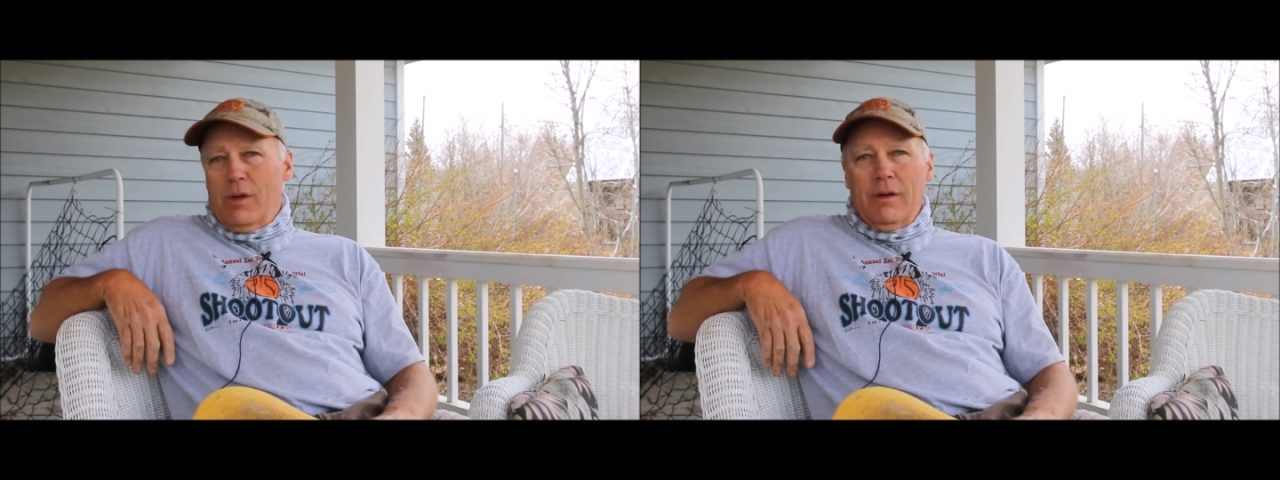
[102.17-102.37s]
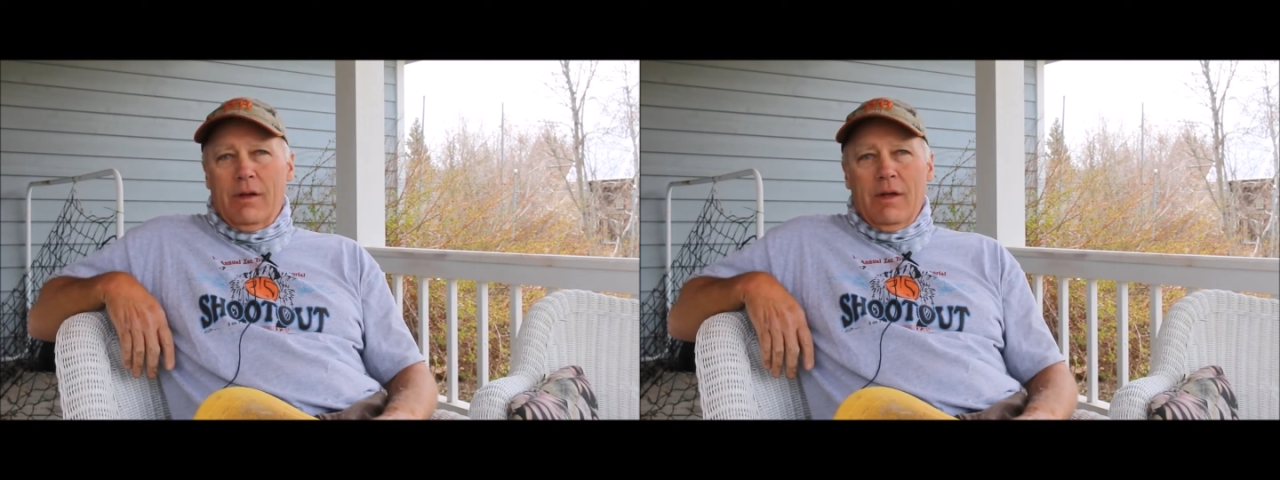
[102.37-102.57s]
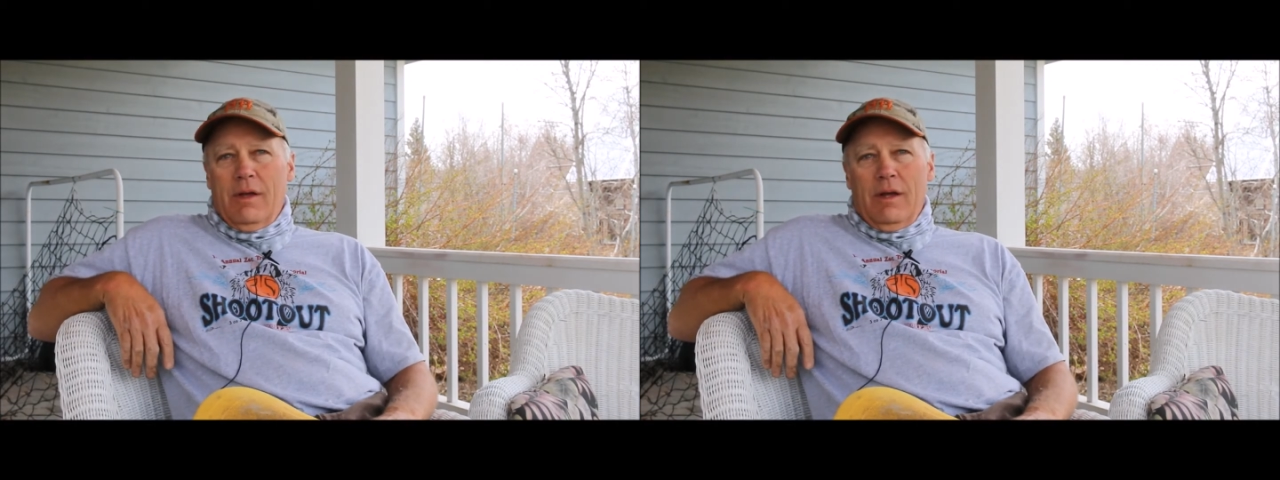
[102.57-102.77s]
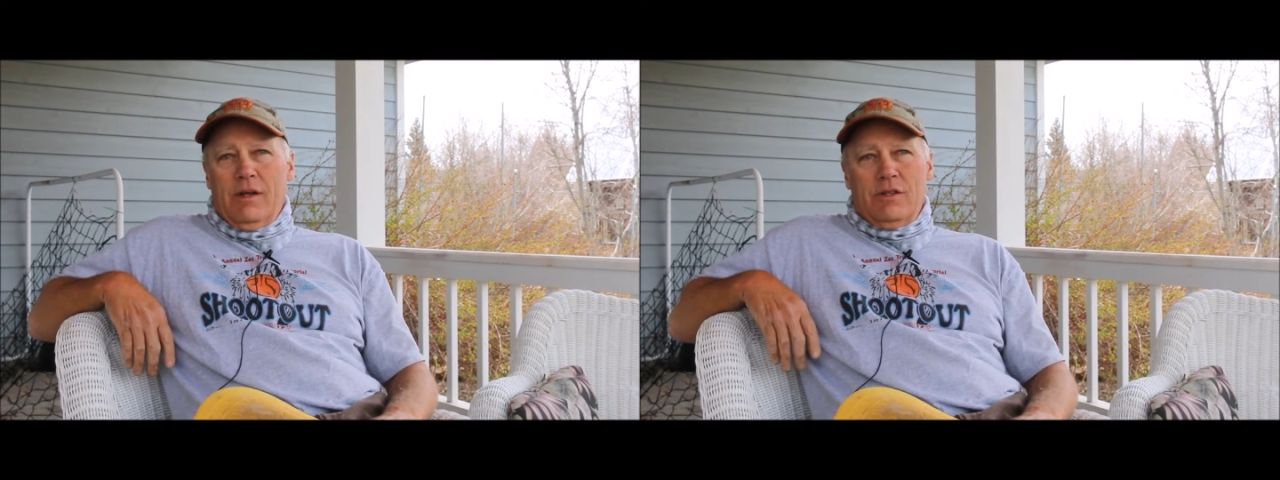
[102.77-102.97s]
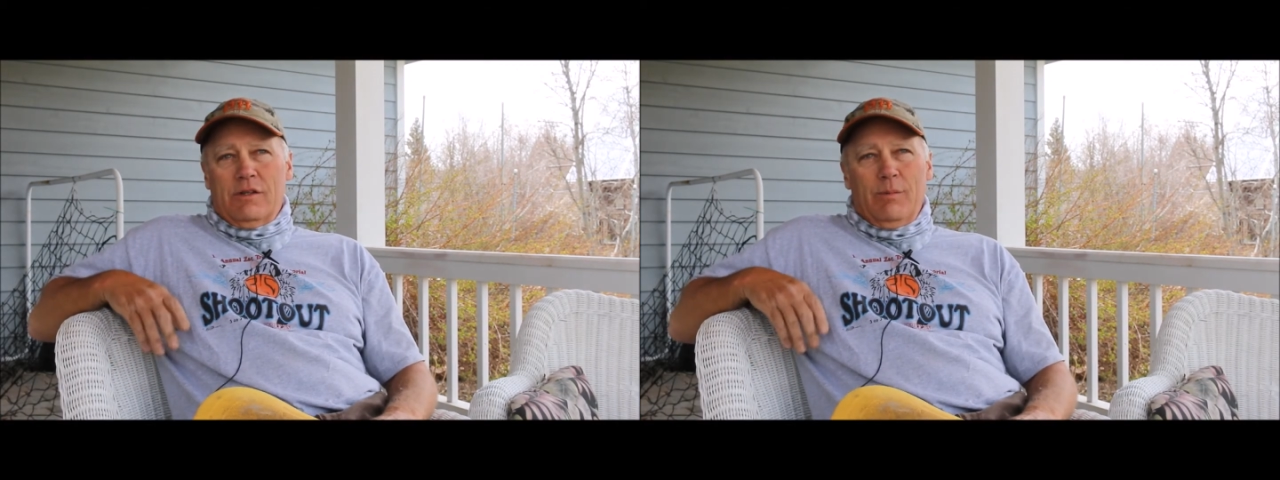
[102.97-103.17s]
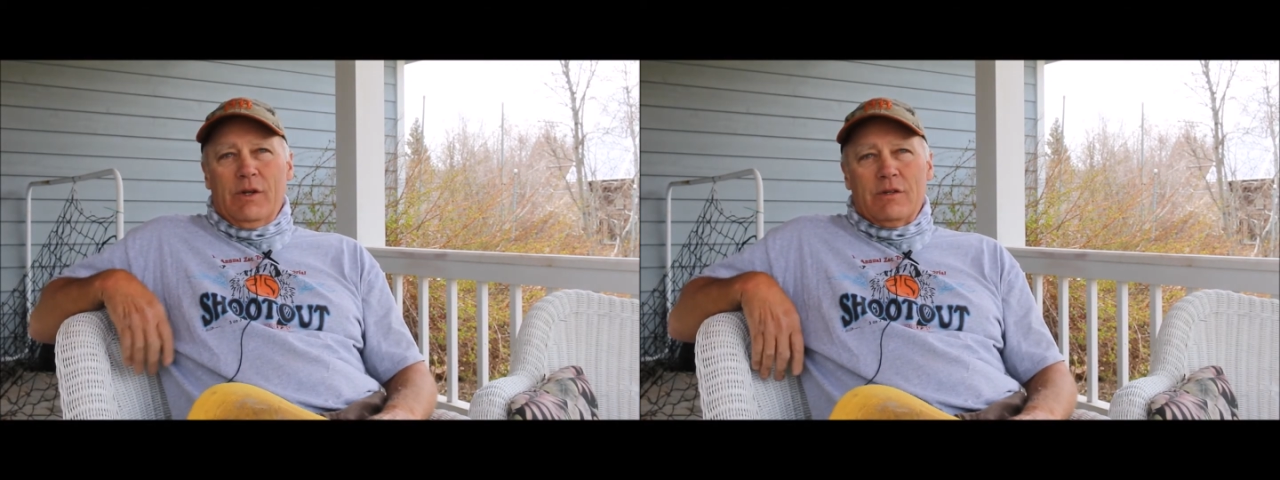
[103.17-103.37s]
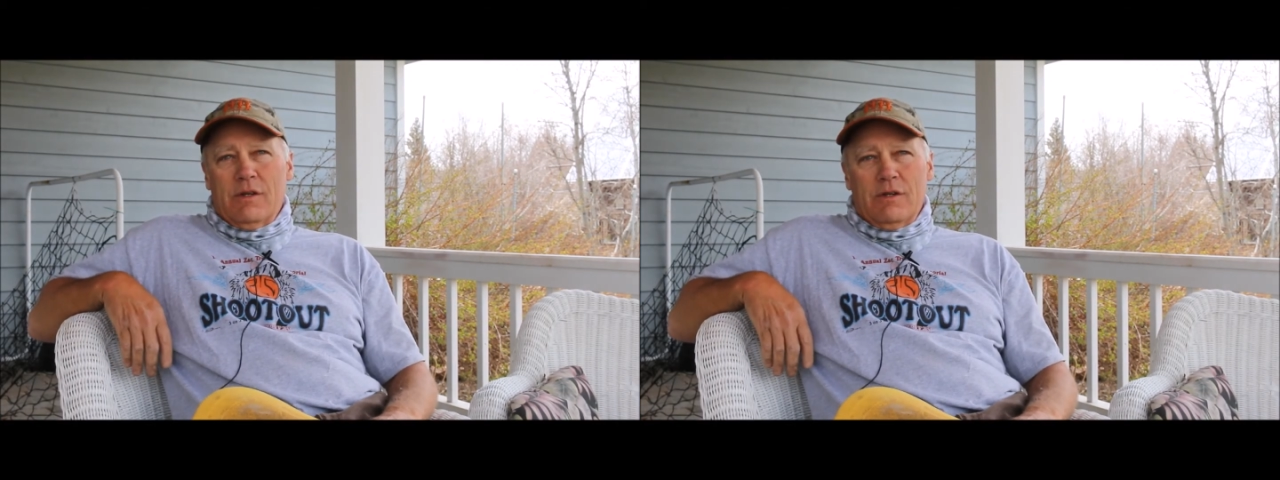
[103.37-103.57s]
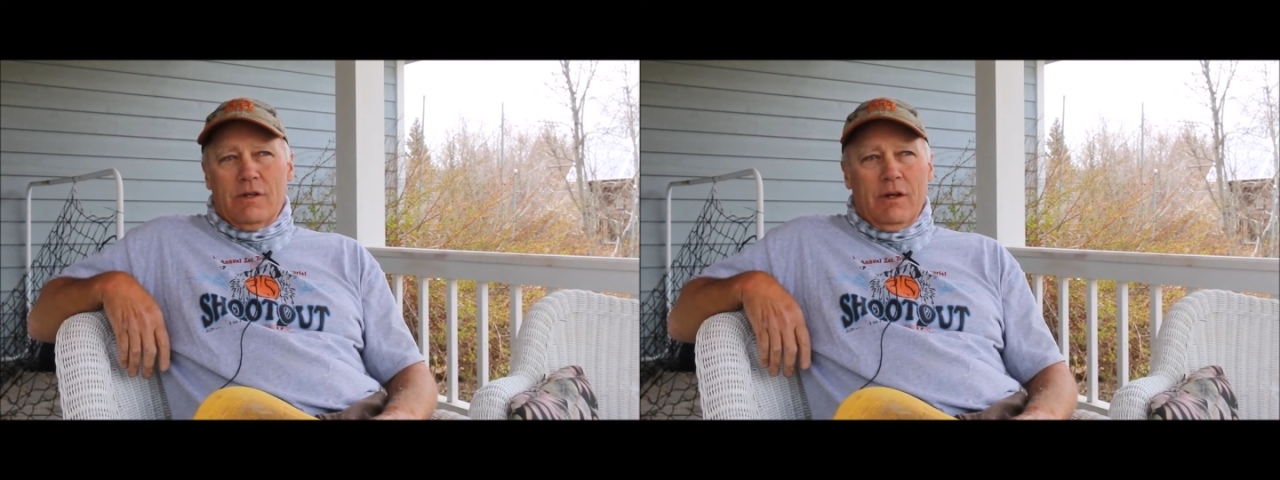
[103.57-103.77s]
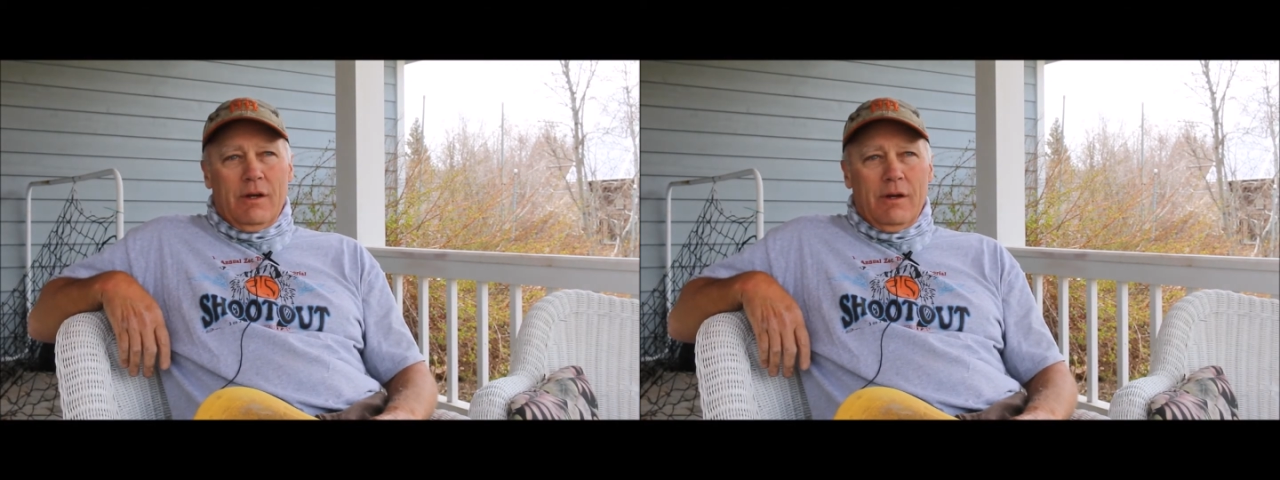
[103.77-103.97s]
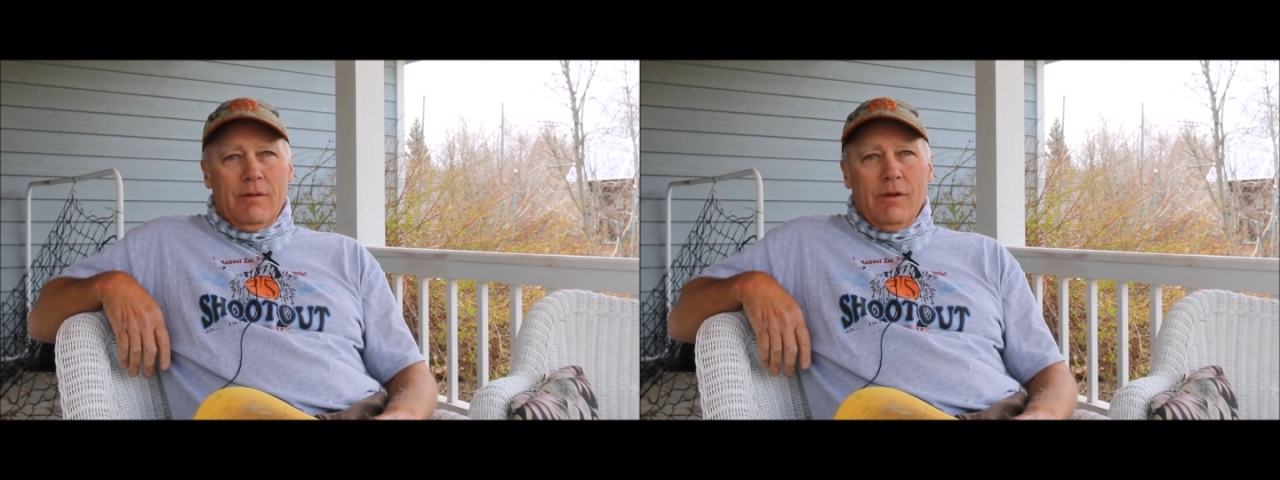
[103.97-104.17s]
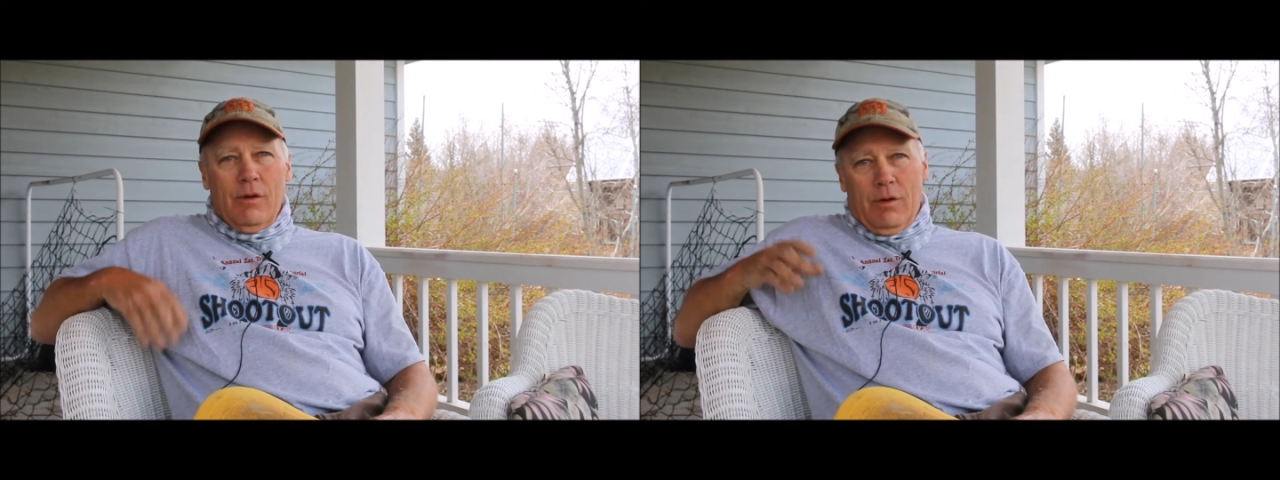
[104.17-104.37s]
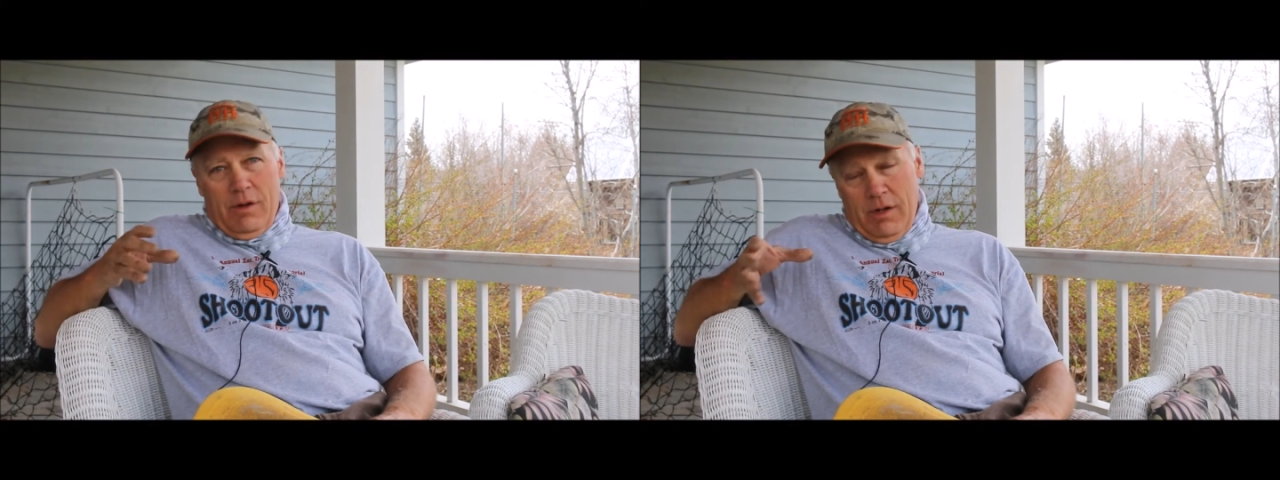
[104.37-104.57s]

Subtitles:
And it's just been such a, you know,